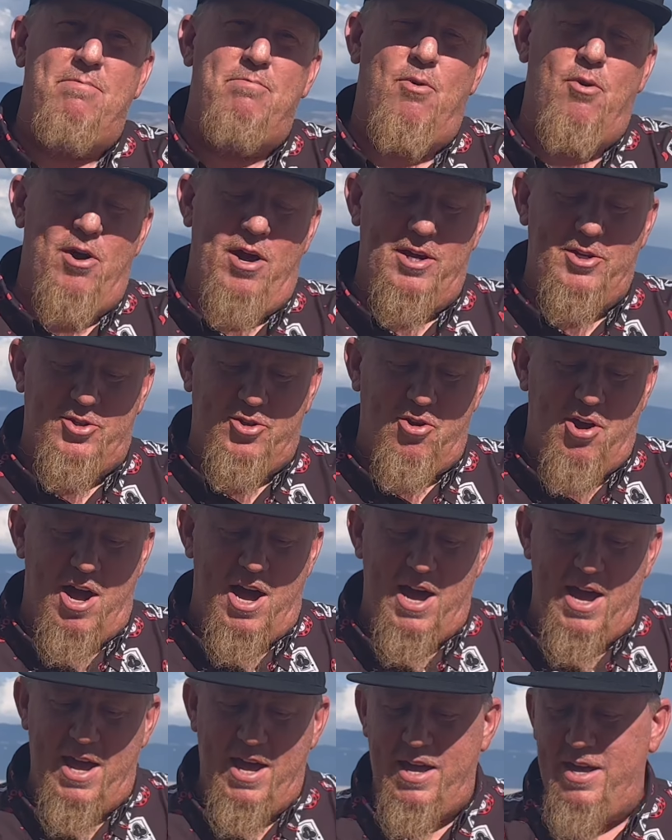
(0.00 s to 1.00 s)
boy a
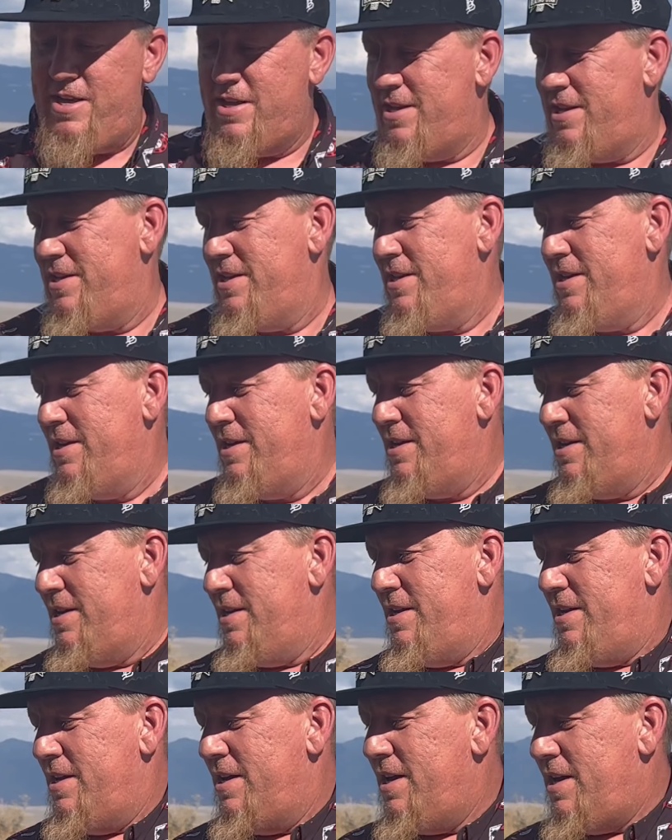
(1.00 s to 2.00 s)
try.
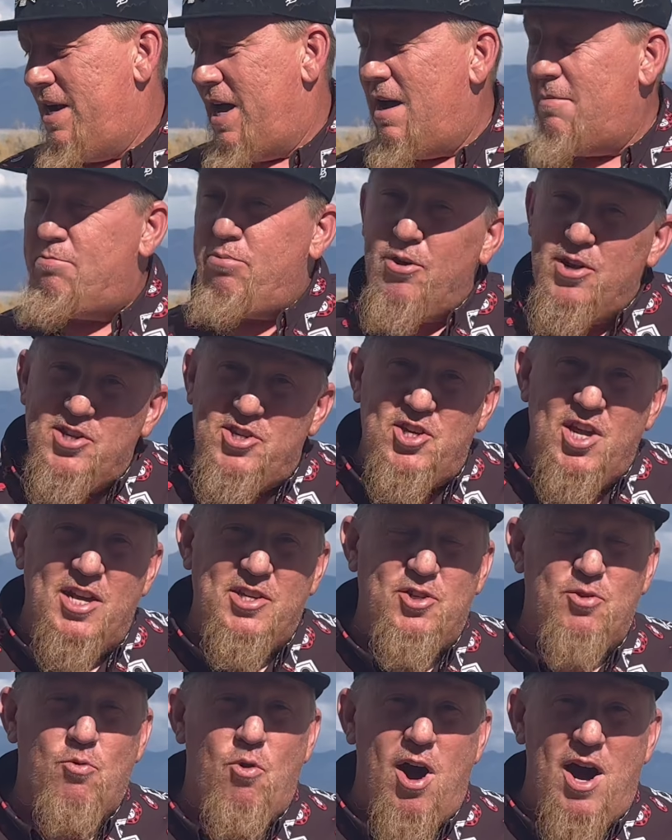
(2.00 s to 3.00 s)
I
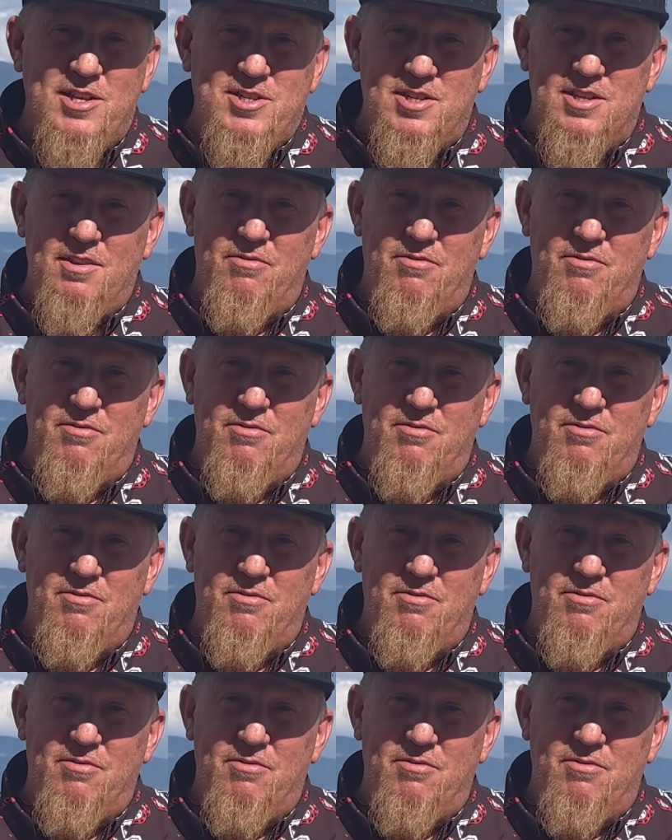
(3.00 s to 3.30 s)
appreciate you watching the